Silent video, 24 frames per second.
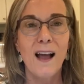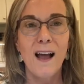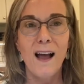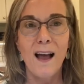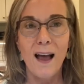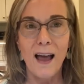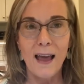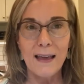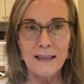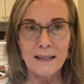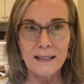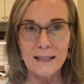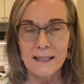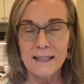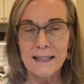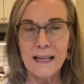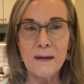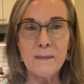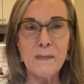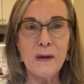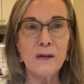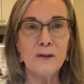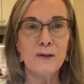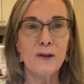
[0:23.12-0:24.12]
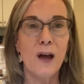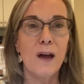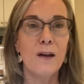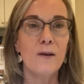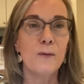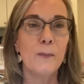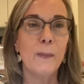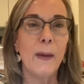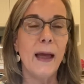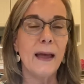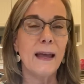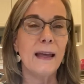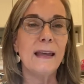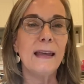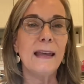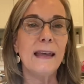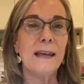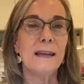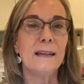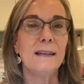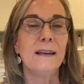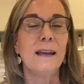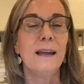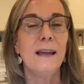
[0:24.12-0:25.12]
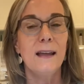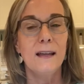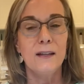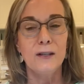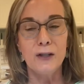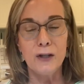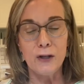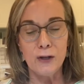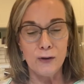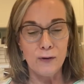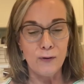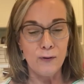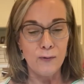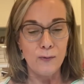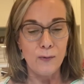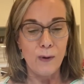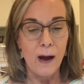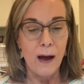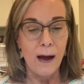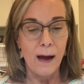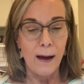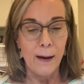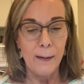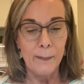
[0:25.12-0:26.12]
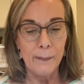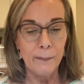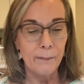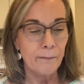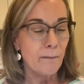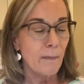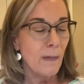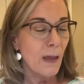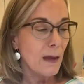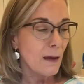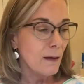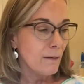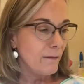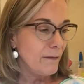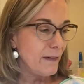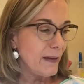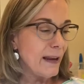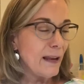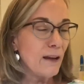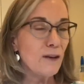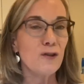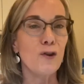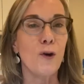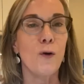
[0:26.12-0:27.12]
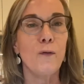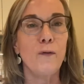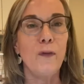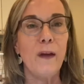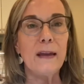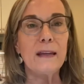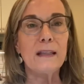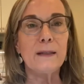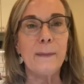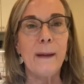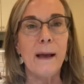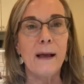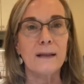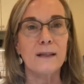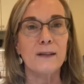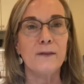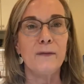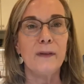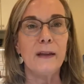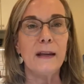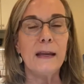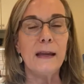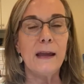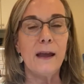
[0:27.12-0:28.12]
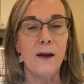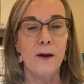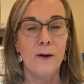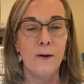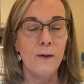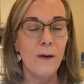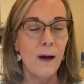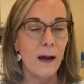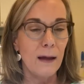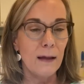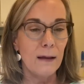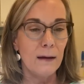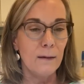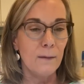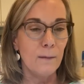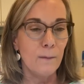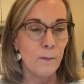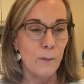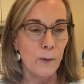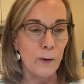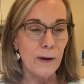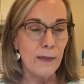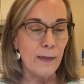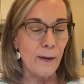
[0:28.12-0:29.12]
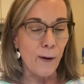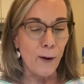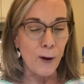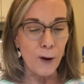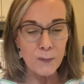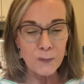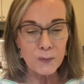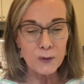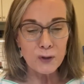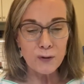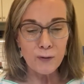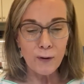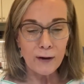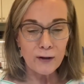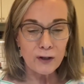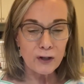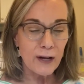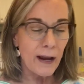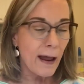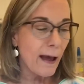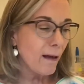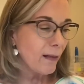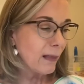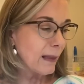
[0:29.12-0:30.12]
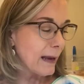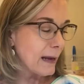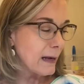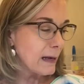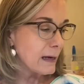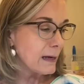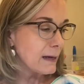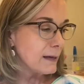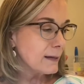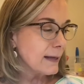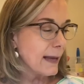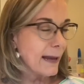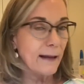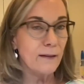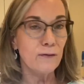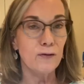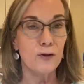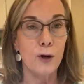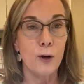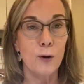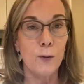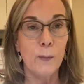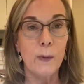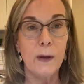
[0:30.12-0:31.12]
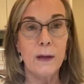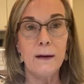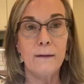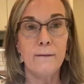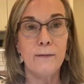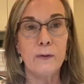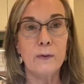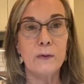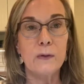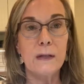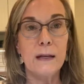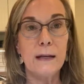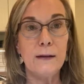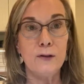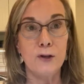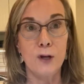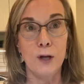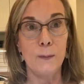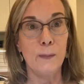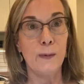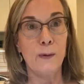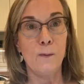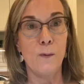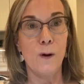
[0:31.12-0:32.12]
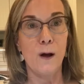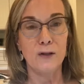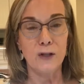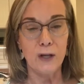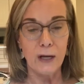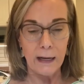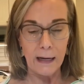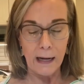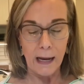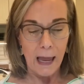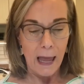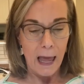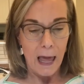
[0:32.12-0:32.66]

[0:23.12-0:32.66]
Hi, this is Amy O'Donnell back again to finish our face mask video, and we're in the home stretch now, ladies and gentlemen. If there's any gentlemen watching,